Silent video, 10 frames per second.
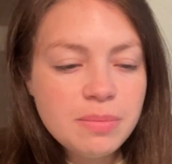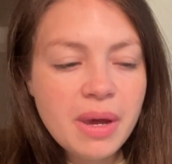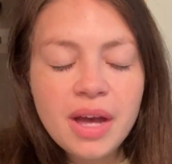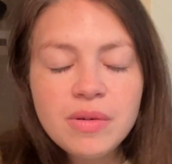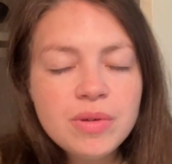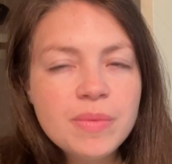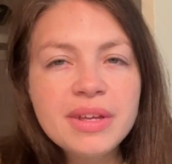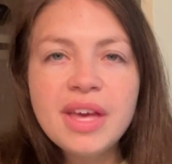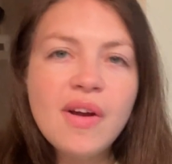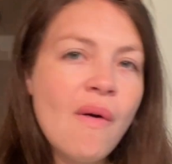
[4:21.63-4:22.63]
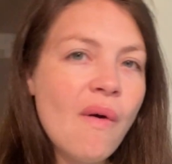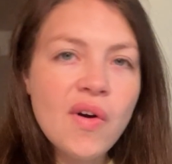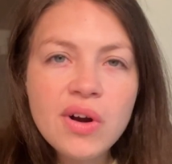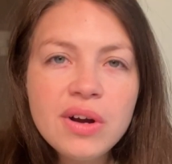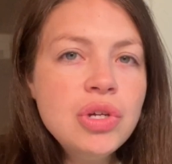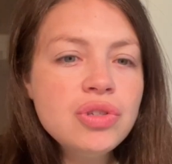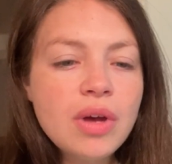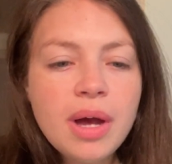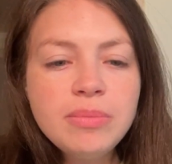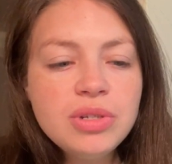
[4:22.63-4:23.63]
but I don't know where they are. So
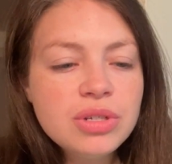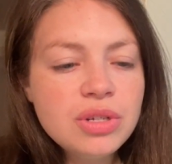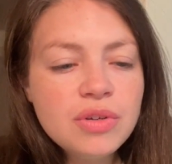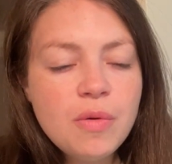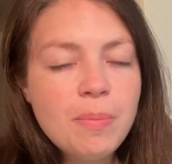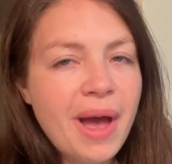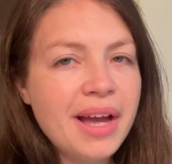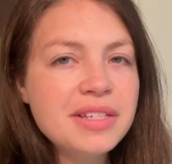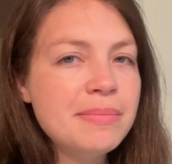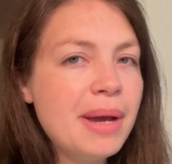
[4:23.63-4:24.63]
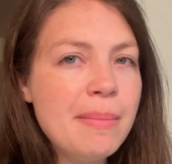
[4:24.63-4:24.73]
I'm just gonna go back to my